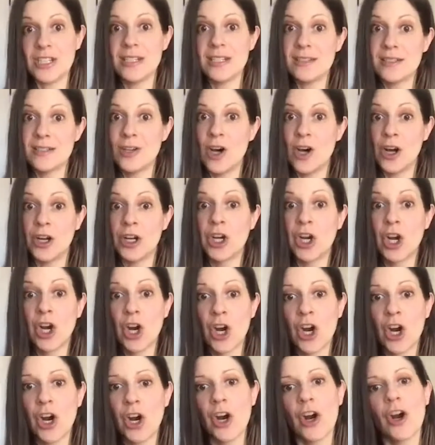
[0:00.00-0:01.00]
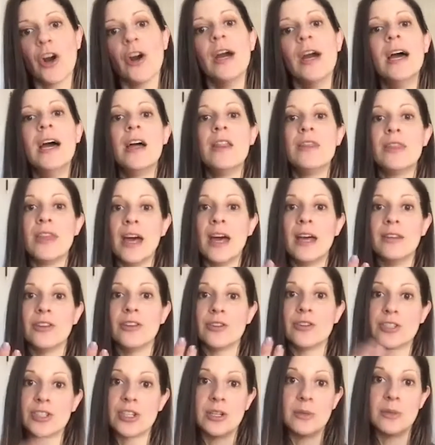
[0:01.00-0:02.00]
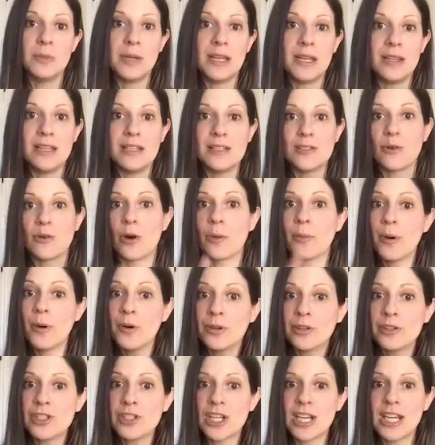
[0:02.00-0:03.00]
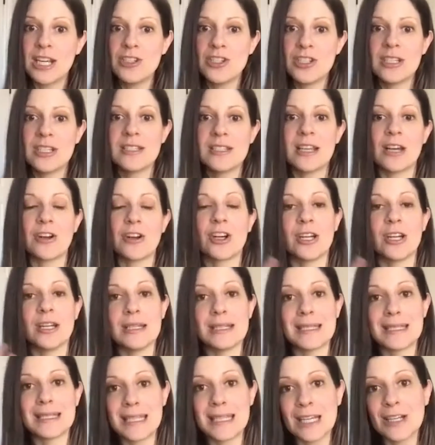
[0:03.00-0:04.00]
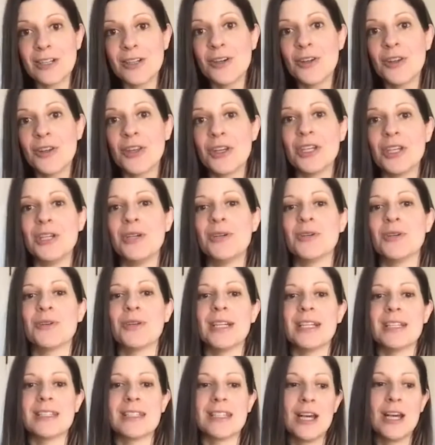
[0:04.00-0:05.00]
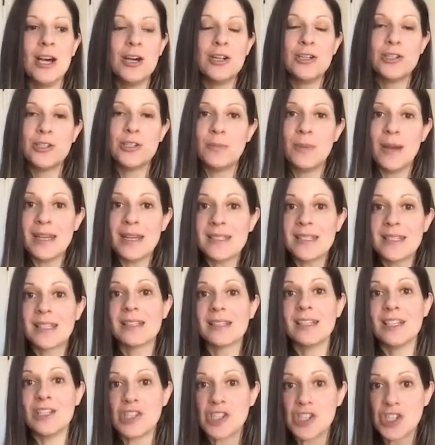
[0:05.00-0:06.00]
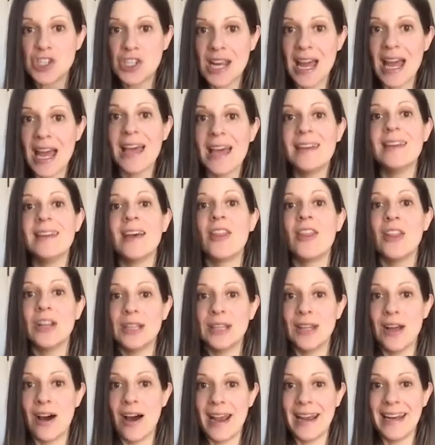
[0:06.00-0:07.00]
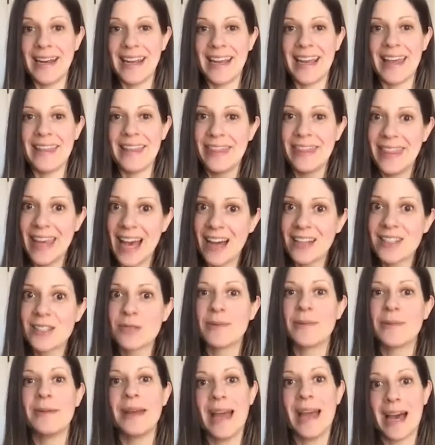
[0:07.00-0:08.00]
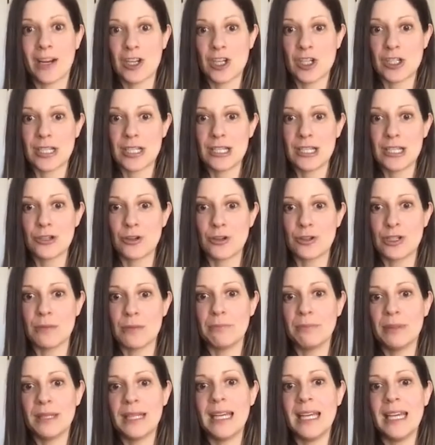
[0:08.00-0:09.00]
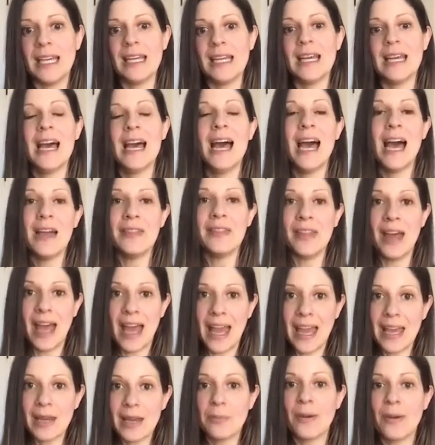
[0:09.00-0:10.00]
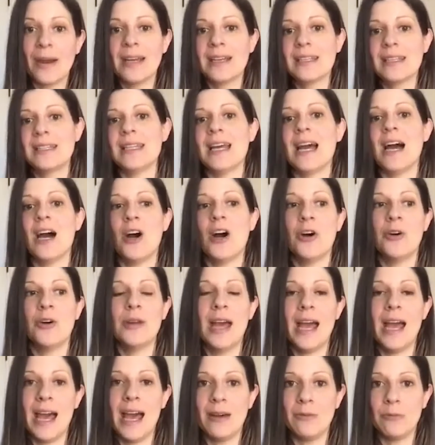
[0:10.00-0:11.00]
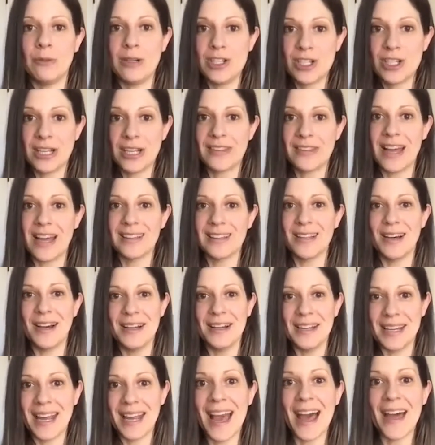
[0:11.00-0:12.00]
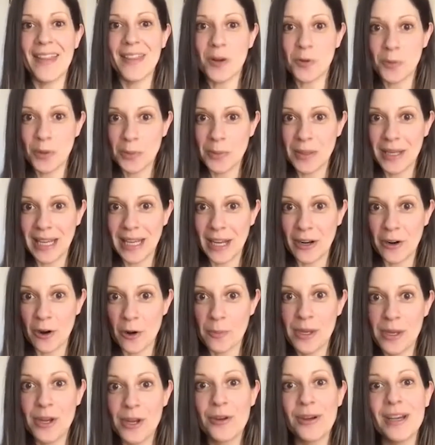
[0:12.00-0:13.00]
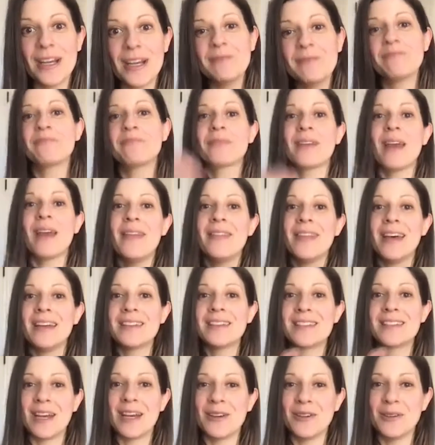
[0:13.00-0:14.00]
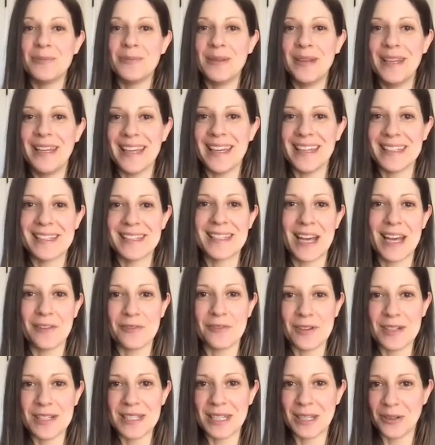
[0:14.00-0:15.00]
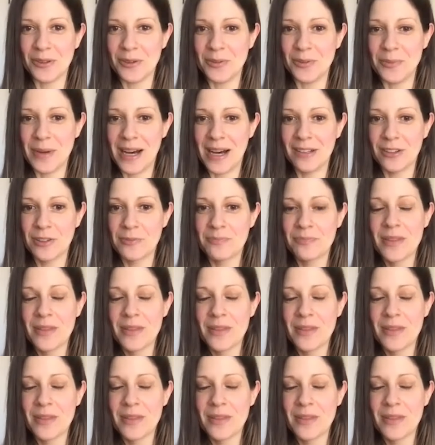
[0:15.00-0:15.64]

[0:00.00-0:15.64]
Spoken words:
does not occur, then there's going to be these hormonal changes that are going to signal the uterus to basically shed the lining. And that's when we actually start to bleed and the egg breaks down and we shed that lining, and then we begin our period. And that cycle begins every single month.